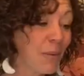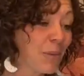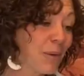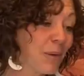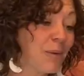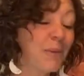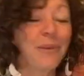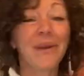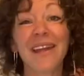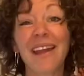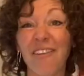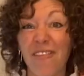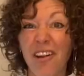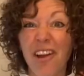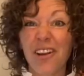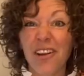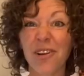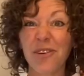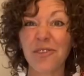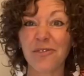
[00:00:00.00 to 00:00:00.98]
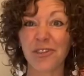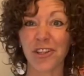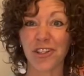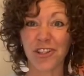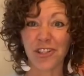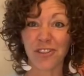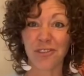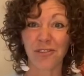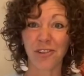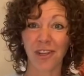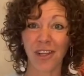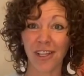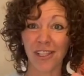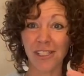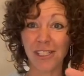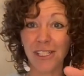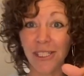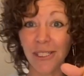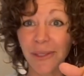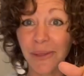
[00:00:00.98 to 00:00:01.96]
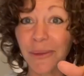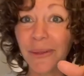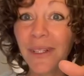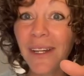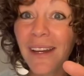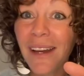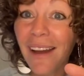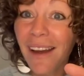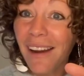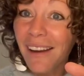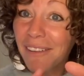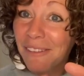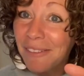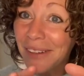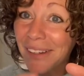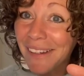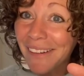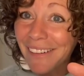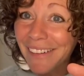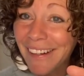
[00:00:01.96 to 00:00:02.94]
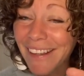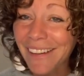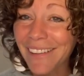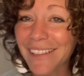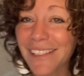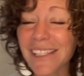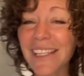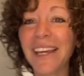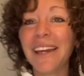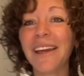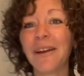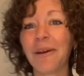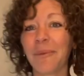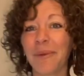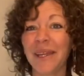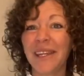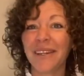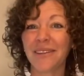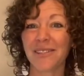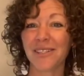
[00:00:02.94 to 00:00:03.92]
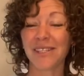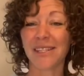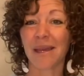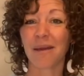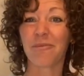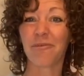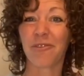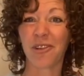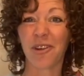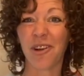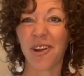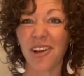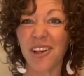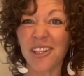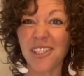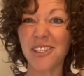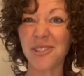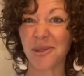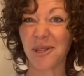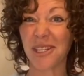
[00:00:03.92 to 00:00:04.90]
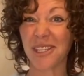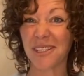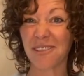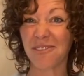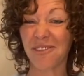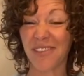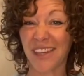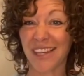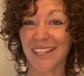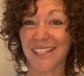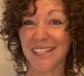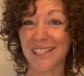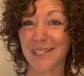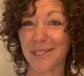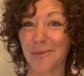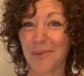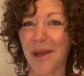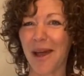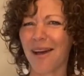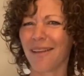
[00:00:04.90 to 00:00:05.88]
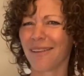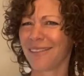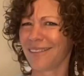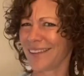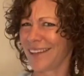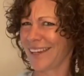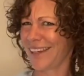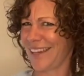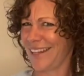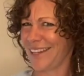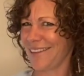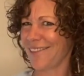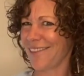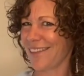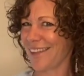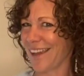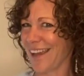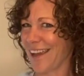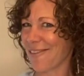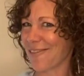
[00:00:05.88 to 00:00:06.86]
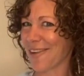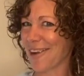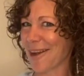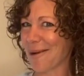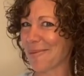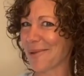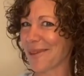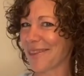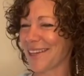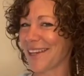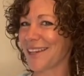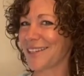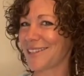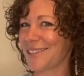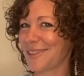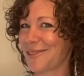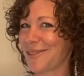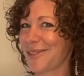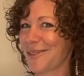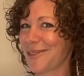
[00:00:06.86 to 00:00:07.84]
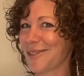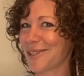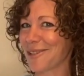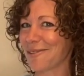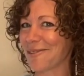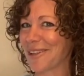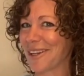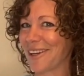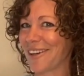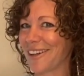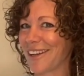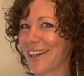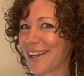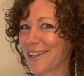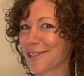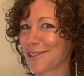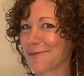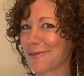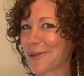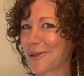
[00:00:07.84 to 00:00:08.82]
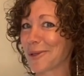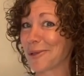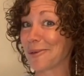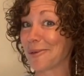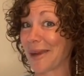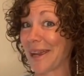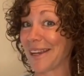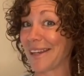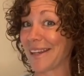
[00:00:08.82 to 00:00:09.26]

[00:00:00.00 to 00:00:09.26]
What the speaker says: well, we have our own version of claws too. Our fingernails, we use them for all sorts of things as well. Can you think of a couple things you use your fingernails for right